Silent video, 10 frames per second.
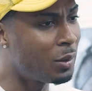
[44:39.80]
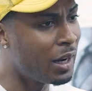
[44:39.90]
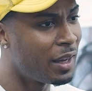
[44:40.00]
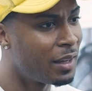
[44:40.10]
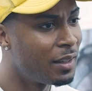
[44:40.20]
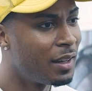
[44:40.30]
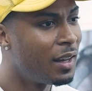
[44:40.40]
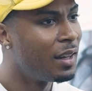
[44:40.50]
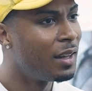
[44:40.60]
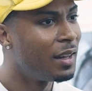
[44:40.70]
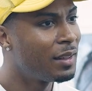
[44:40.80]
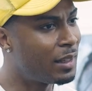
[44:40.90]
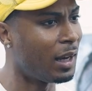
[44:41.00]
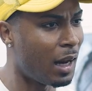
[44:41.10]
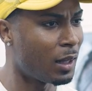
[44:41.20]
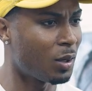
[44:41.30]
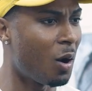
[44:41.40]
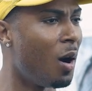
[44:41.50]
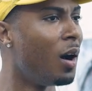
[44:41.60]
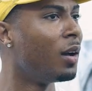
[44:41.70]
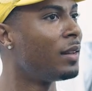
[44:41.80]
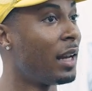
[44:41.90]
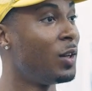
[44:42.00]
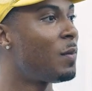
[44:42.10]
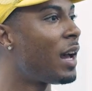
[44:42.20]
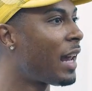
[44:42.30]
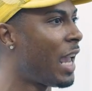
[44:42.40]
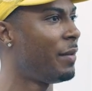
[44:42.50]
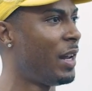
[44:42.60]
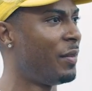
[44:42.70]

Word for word: "Tony, get out the car." They knew my name.